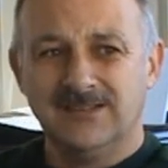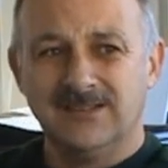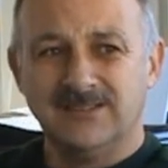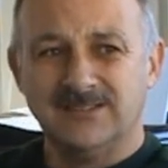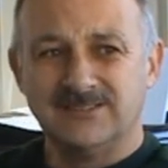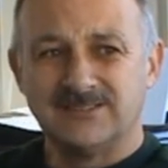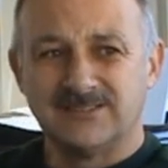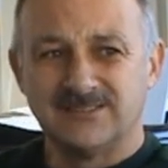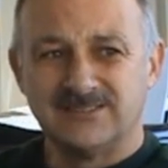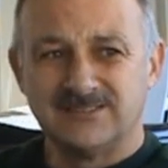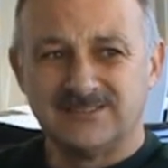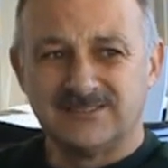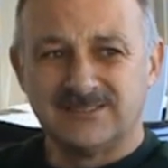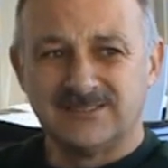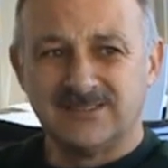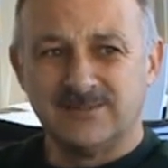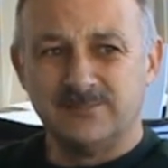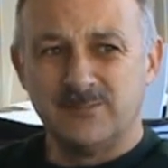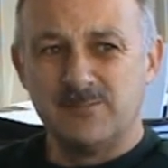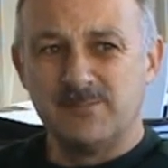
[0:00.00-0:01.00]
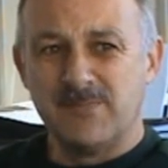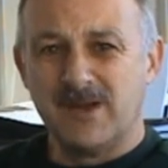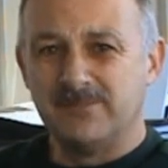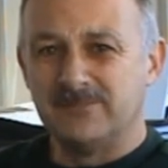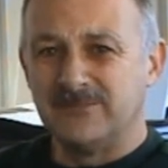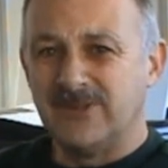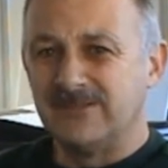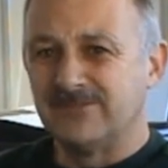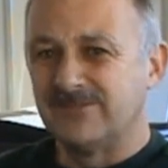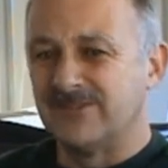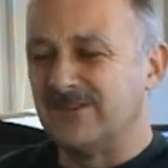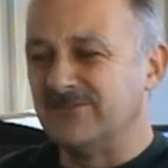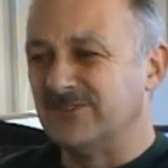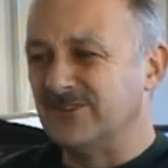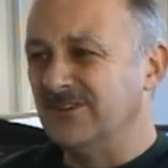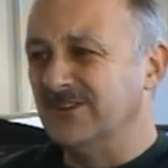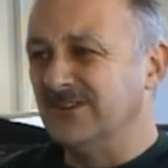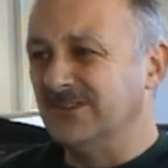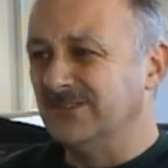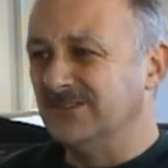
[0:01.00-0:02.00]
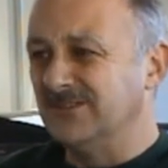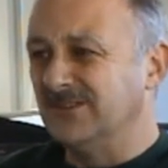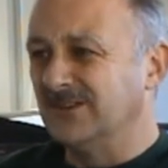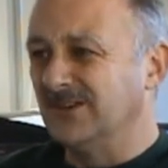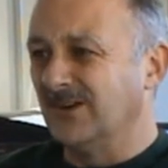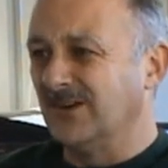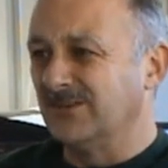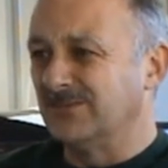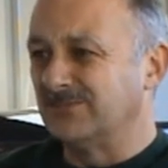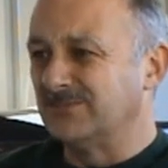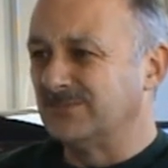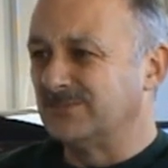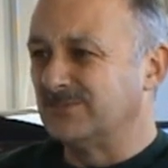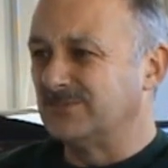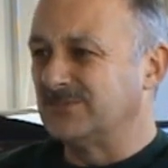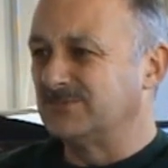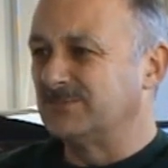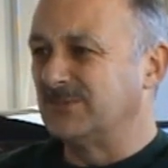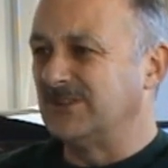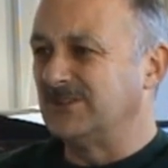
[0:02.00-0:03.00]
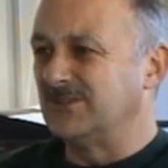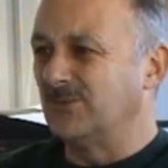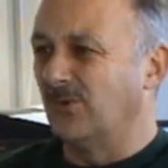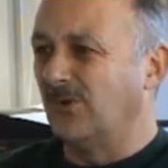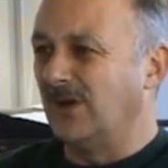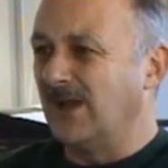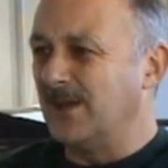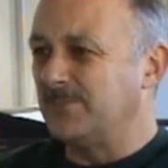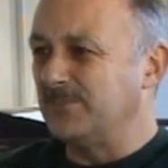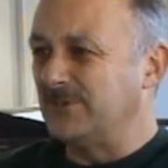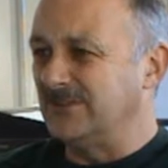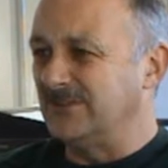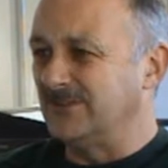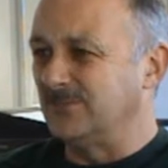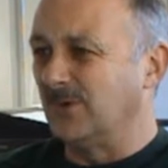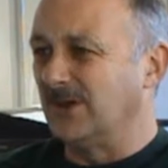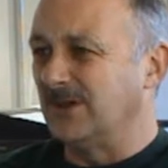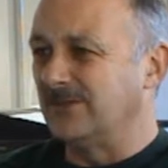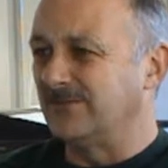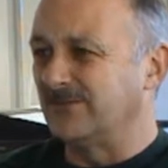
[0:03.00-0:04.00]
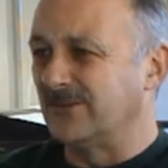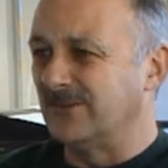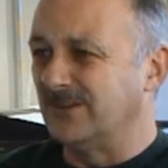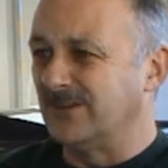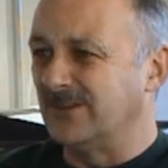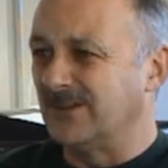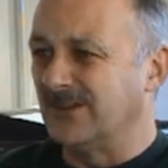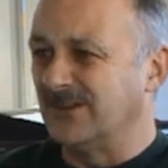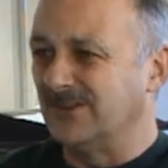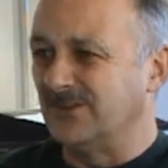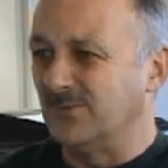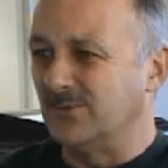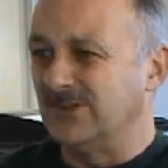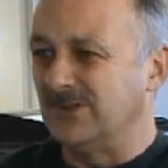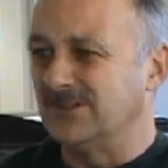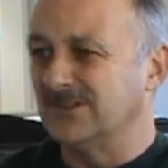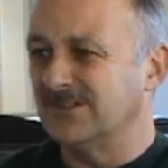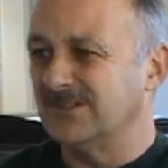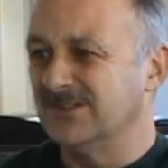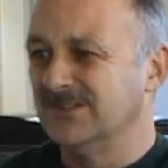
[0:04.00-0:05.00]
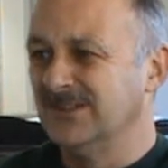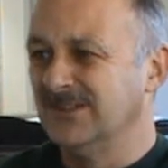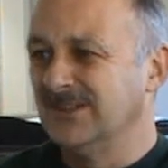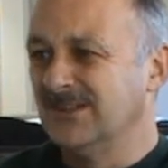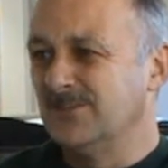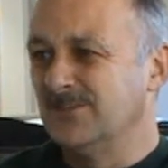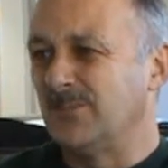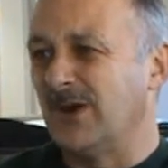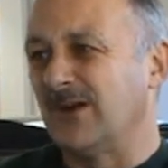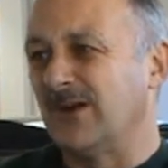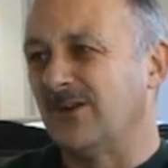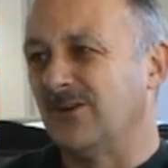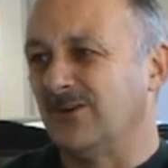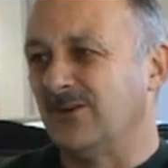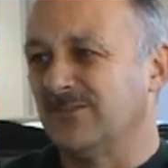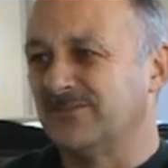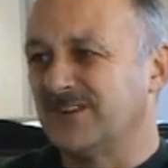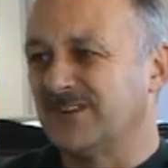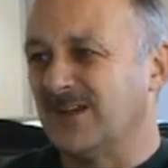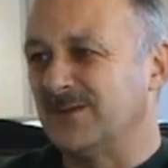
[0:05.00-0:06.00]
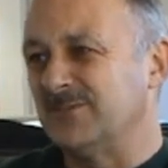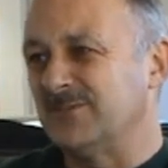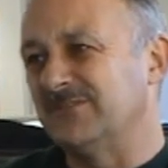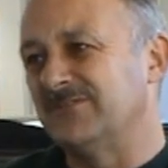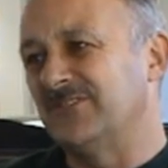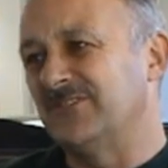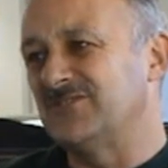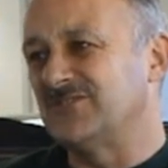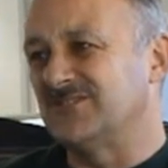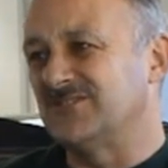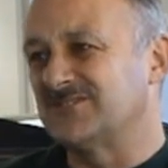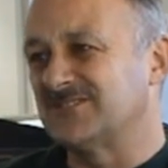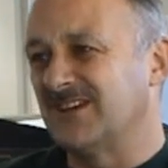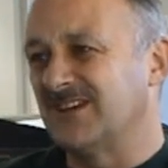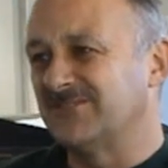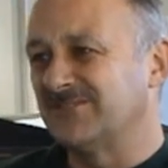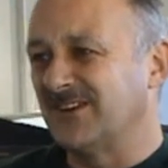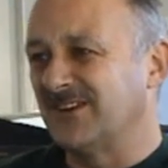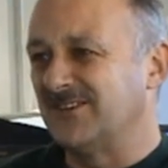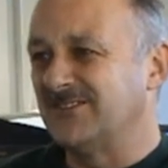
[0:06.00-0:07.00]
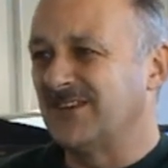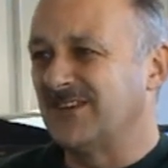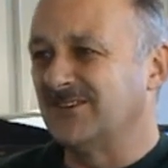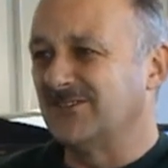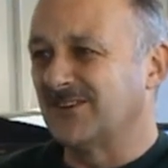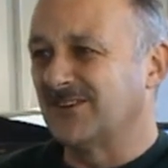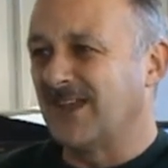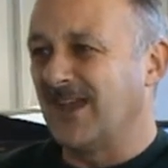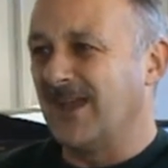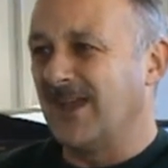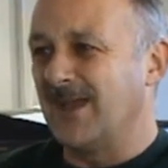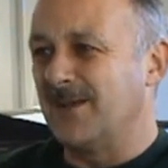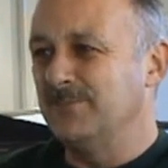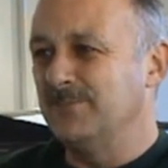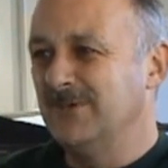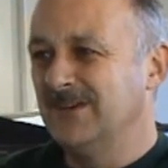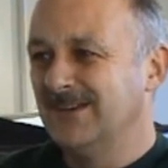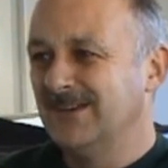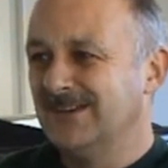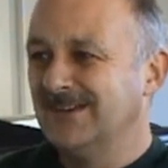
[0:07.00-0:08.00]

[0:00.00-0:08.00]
is because my mum never ever knew that I'd be quite happy to wait for her to go to work, bunk off, take me fishing stuff, go down the cam,